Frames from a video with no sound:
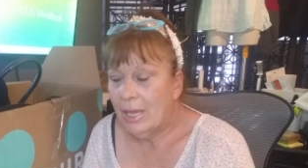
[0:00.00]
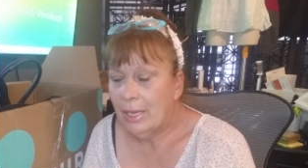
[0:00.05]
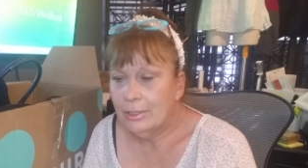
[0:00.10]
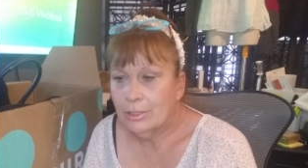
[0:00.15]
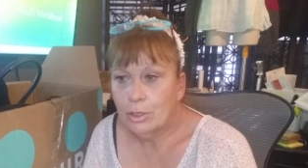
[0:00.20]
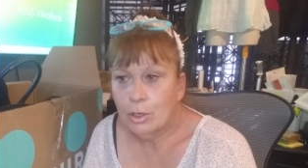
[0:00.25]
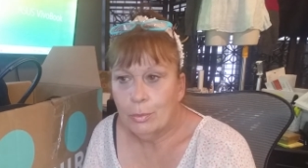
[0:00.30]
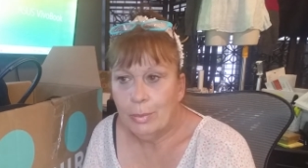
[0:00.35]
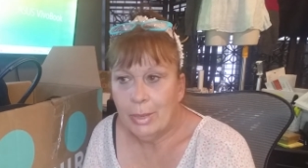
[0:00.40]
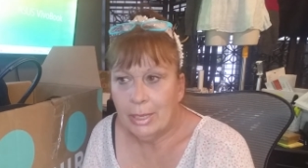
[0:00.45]
I had
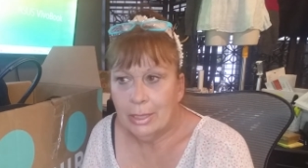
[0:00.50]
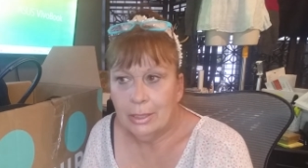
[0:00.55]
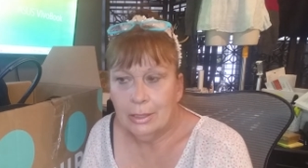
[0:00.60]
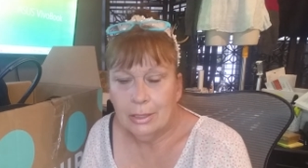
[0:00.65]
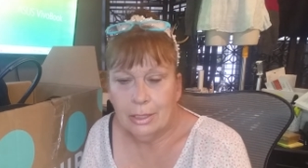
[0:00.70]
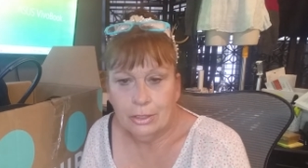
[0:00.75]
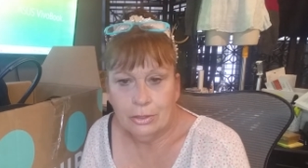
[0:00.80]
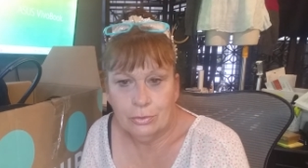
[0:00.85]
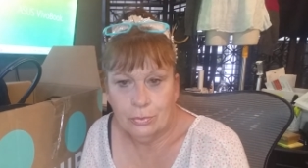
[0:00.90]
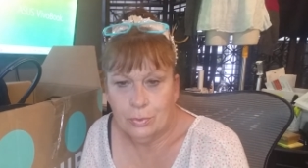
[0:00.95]
to go back in
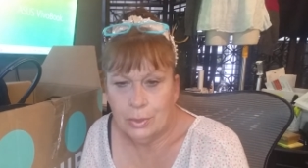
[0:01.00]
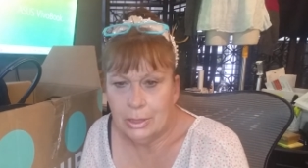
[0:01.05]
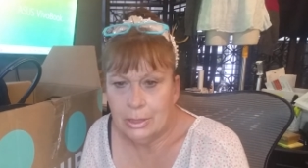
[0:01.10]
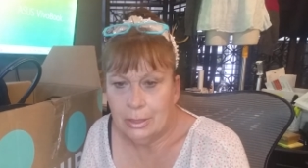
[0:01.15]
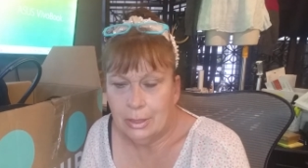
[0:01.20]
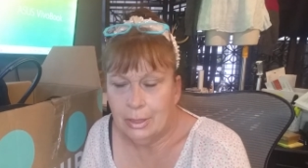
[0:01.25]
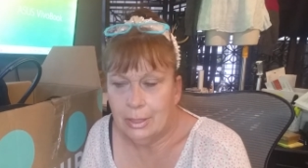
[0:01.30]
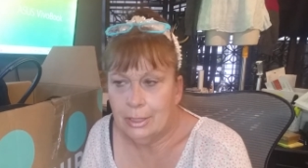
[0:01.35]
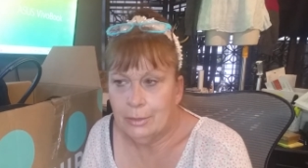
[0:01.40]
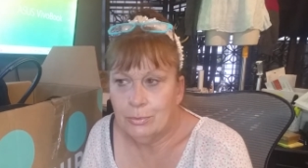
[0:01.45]
like three
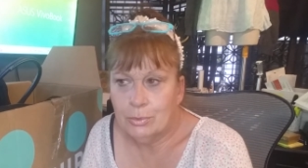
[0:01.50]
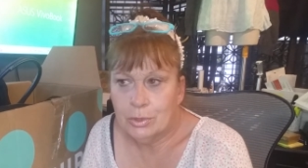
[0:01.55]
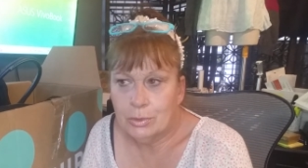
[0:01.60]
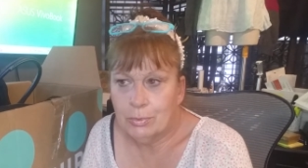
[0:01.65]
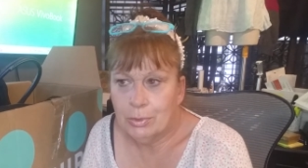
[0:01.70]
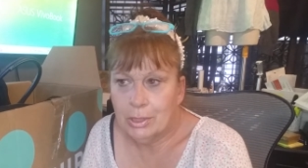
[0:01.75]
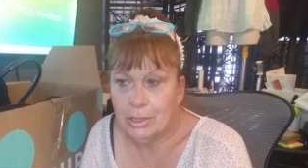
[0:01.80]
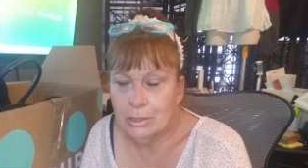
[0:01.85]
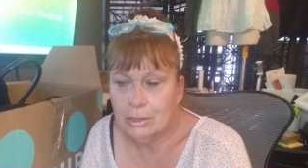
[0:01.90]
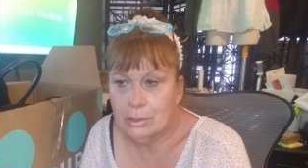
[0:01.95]
times
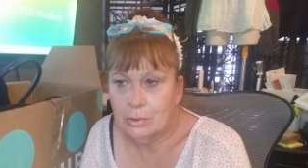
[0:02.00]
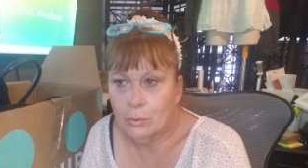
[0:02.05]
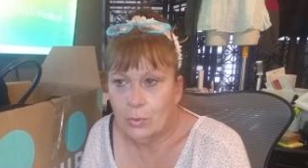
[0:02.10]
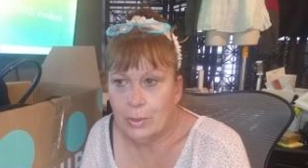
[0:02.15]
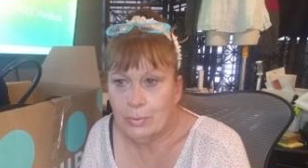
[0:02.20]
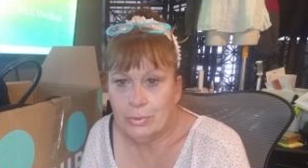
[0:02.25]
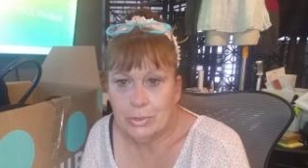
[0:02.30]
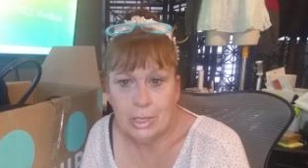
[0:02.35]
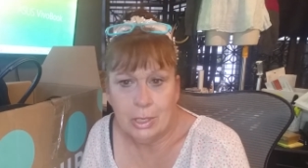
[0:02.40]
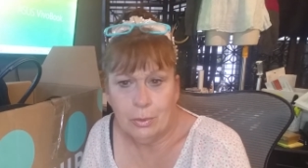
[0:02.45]
because the
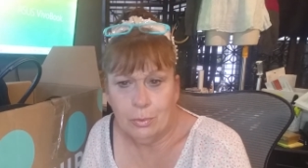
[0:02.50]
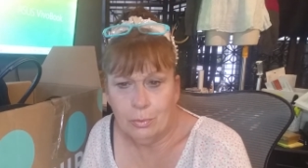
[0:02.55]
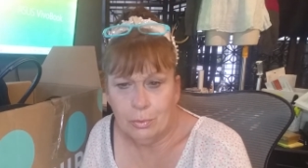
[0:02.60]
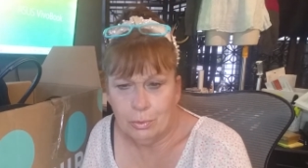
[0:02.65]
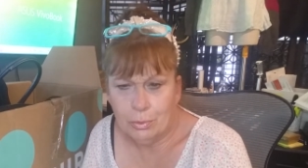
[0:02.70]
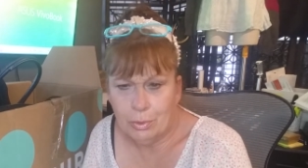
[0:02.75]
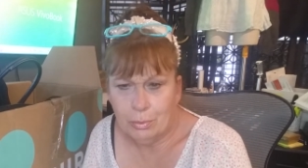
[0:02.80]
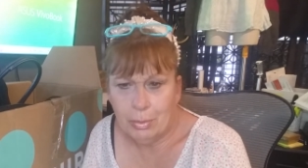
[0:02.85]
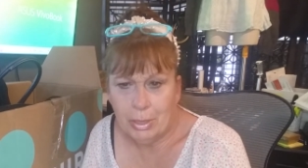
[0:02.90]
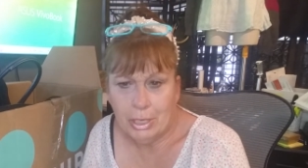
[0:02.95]
website,
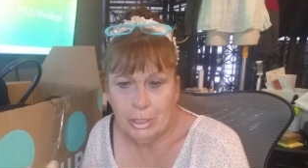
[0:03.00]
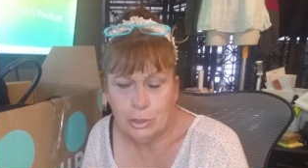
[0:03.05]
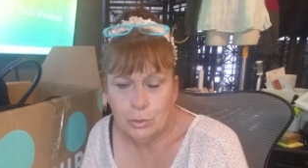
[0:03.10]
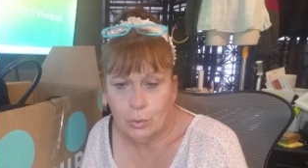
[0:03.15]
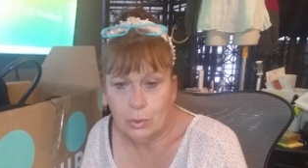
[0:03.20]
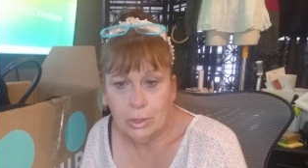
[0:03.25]
the page